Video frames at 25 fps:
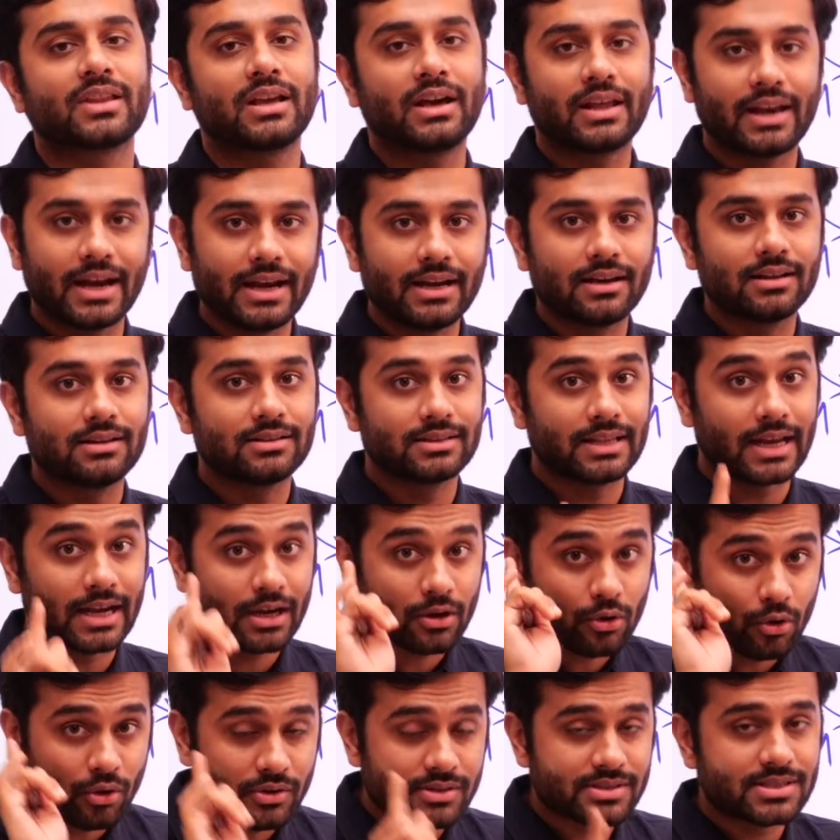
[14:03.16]
right? That
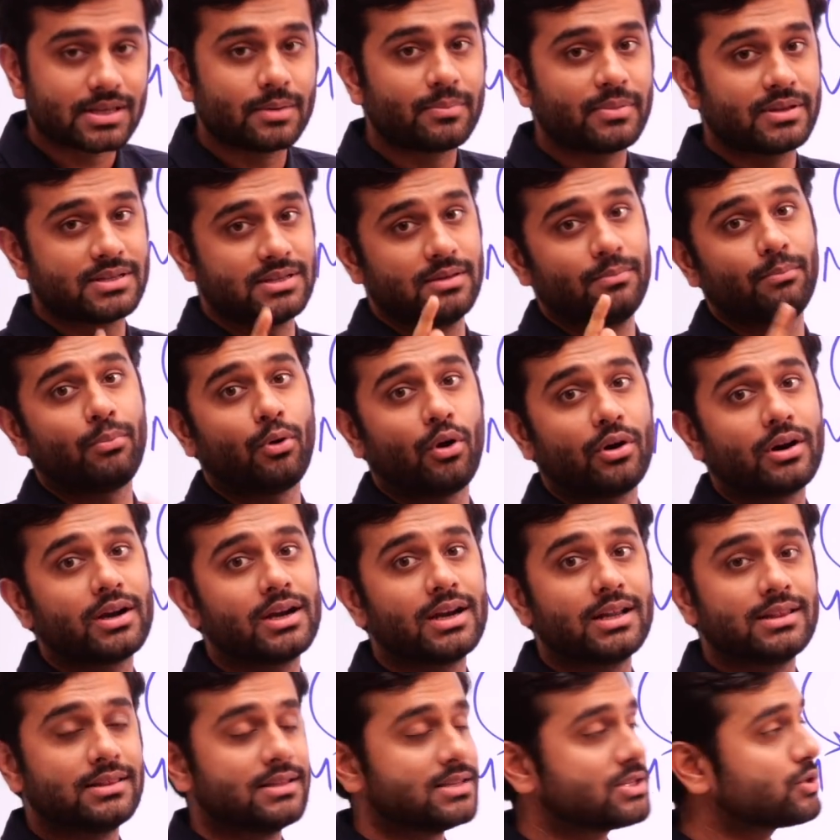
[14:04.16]
concept is
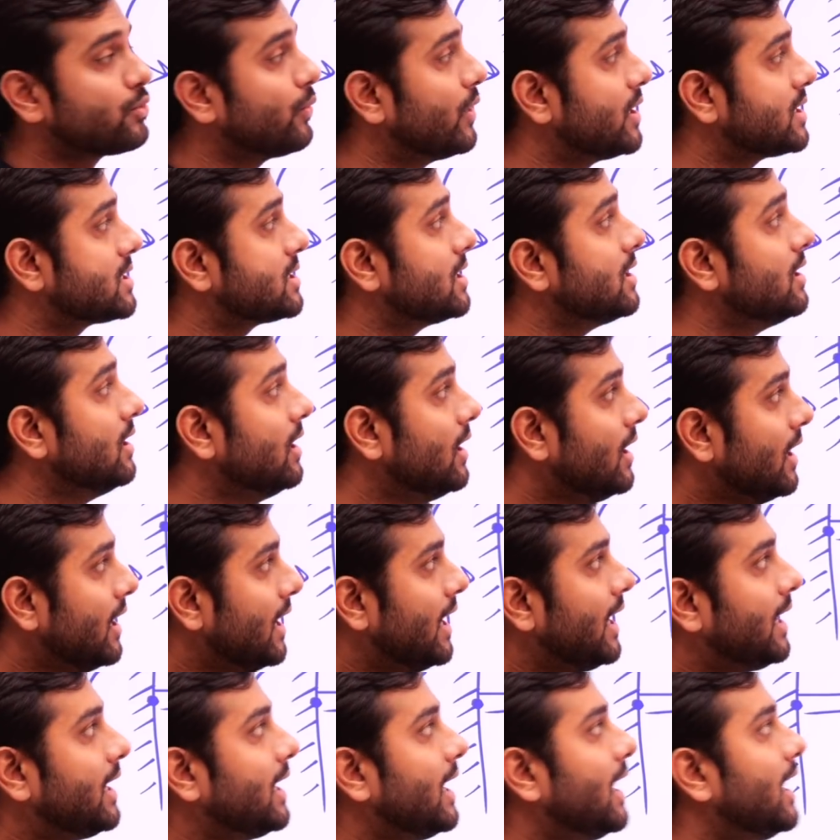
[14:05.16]
important in this question.
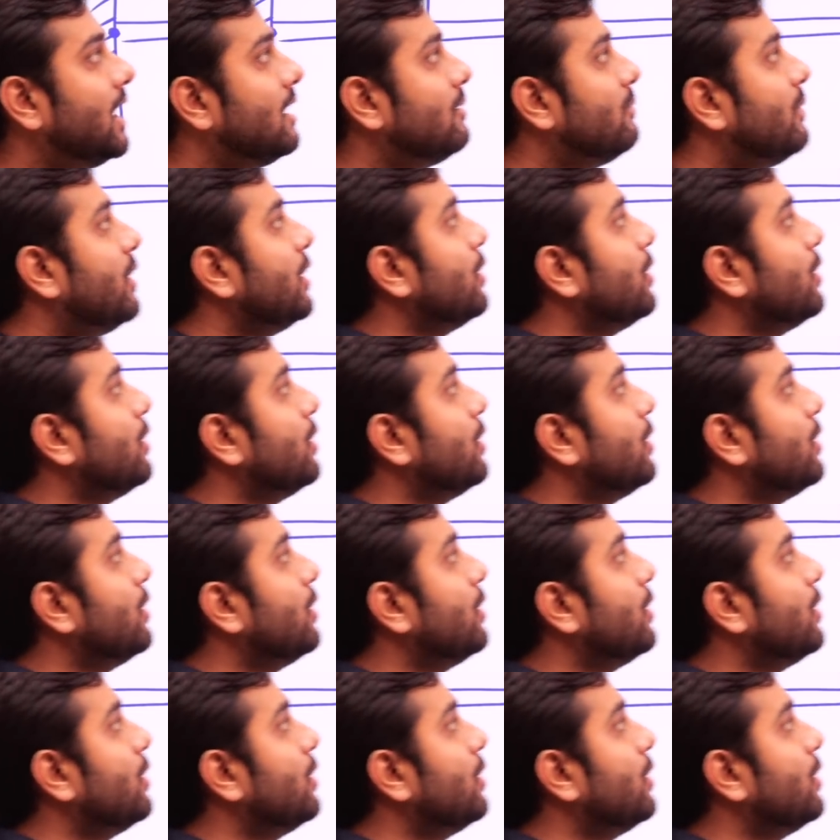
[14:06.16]
It helped